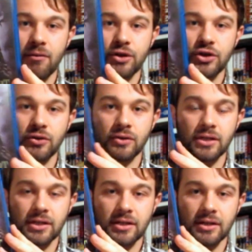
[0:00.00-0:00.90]
original
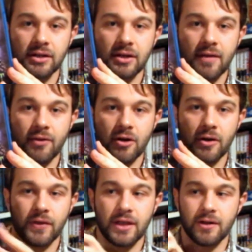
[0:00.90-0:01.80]
cover
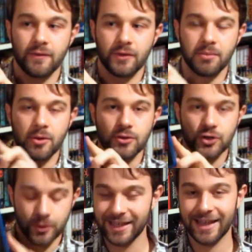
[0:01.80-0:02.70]
art there for the
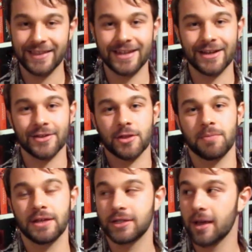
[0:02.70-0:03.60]
poster. And then I also
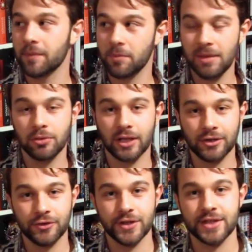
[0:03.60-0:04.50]
picked up The People
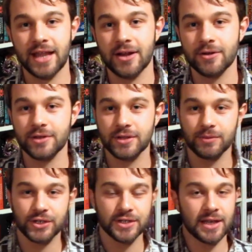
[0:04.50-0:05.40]
Under the
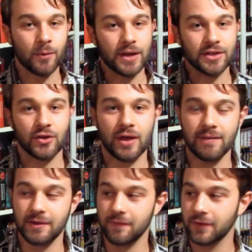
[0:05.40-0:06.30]
Stairs, which is a Wes
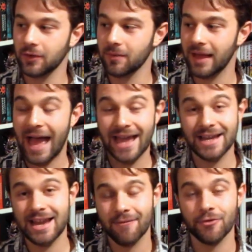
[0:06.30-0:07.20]
Craven film. I
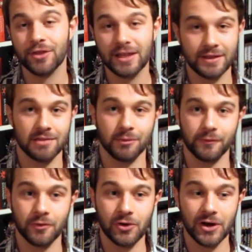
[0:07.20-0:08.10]
had never seen this
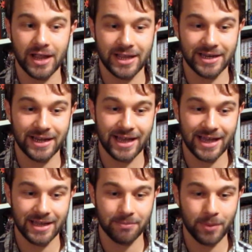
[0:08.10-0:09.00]
before, and
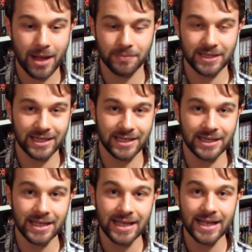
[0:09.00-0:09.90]
I popped it
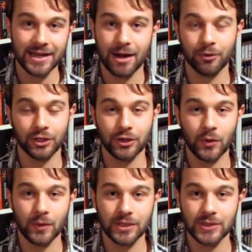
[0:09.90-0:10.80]
in not really
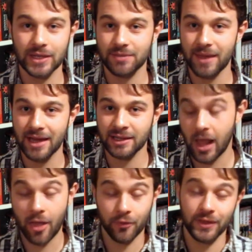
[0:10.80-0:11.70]
knowing what to expect,
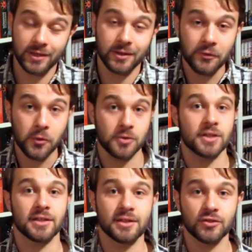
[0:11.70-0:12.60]
other than, of
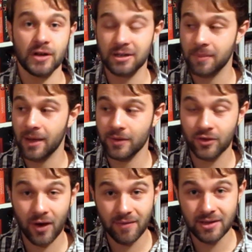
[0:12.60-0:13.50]
course, it's directed by Wes
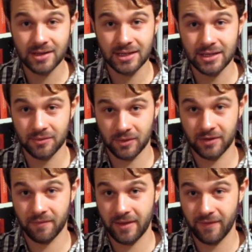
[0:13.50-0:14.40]
Craven, and he is one
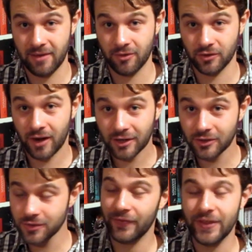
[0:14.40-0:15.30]
of my favorite
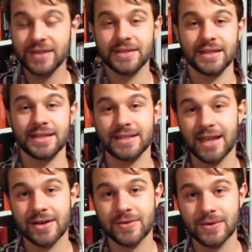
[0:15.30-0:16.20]
directors. This is
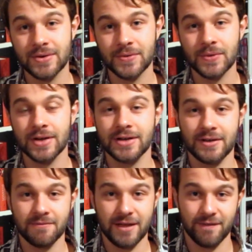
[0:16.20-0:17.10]
now one
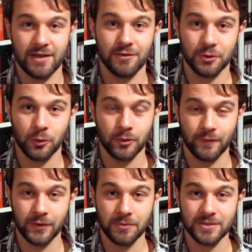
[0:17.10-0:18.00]
of my favorite horror
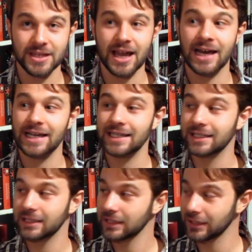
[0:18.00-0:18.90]
films. I
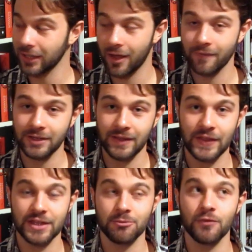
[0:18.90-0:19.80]
loved
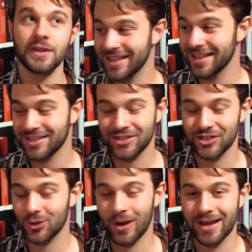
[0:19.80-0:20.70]
this movie. It's
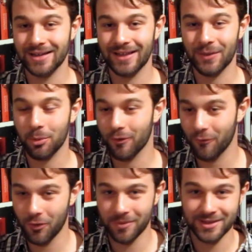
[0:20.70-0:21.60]
just great, and the
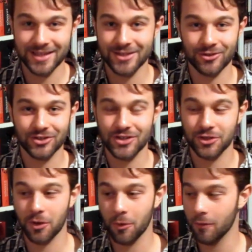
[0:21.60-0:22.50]
performances are
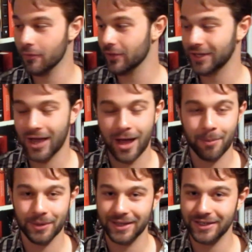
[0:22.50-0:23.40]
just so over the
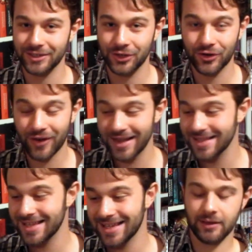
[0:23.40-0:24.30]
top and
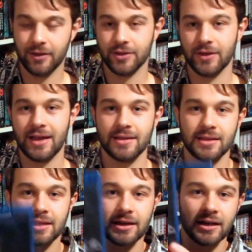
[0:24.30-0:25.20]
crazy. It also has
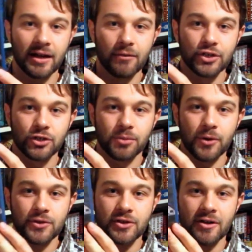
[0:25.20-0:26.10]
the original
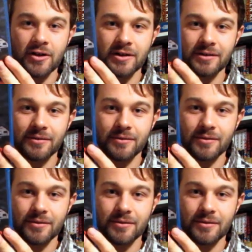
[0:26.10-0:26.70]
poster art.